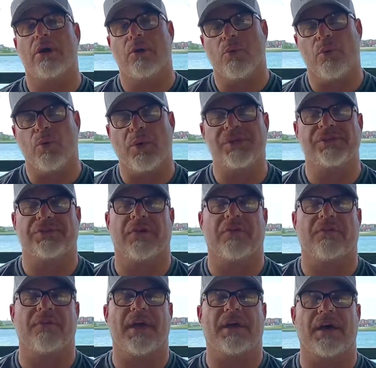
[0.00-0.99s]
We serve
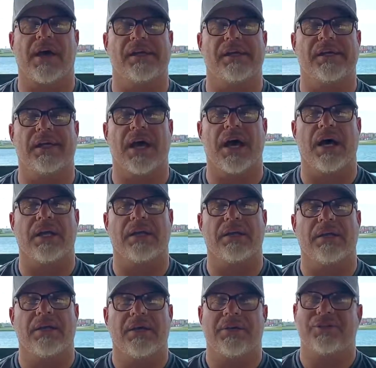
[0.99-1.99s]
that kind of God.
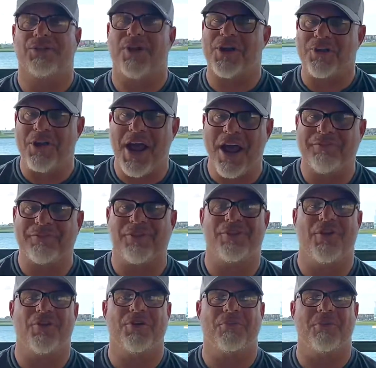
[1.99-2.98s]
So I don't have to
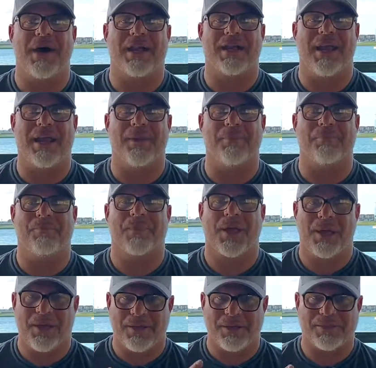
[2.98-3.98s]
know you by name.
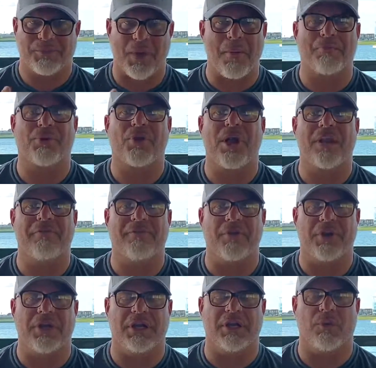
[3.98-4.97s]
But I'm praying for
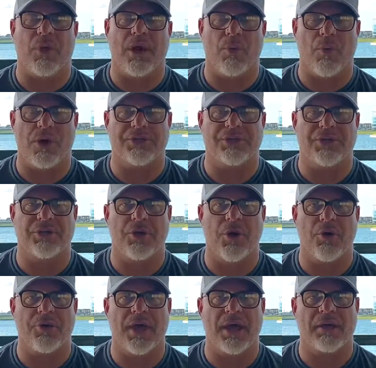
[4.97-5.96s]
you anyway. I want you to
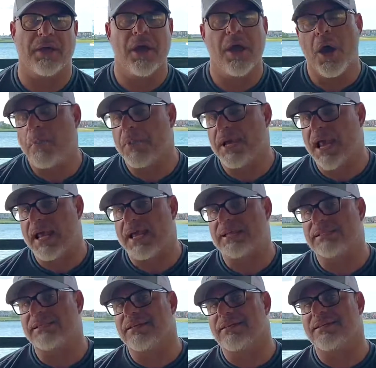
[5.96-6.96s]
know that. But hey,
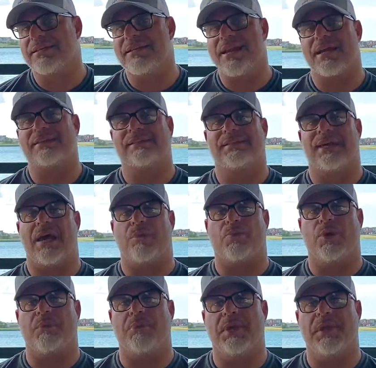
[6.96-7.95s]
until the next time
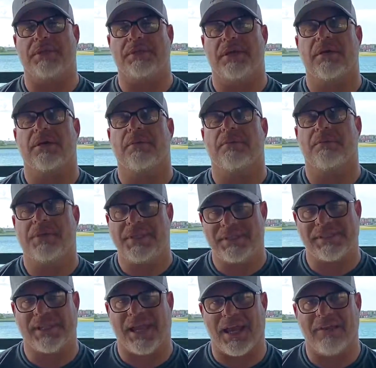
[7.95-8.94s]
we meet, be
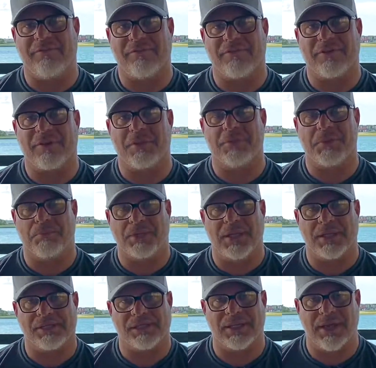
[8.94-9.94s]
safe and be
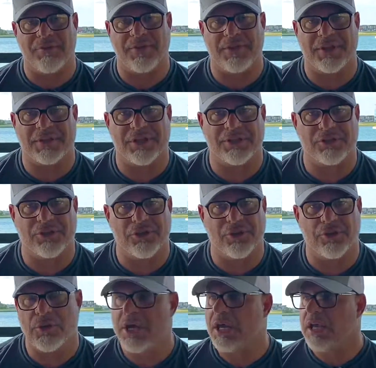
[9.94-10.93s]
blessed in everything that you
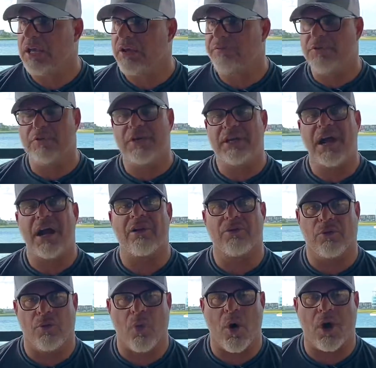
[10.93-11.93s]
do. If you get out on
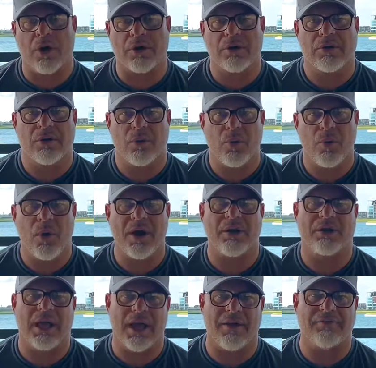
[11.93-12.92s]
the water, wear a
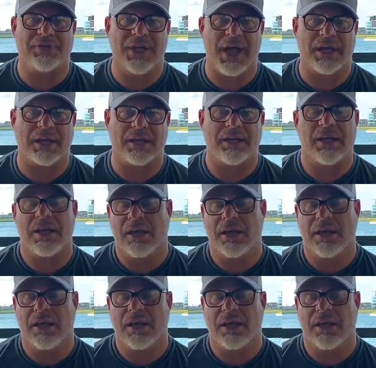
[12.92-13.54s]
life jacket.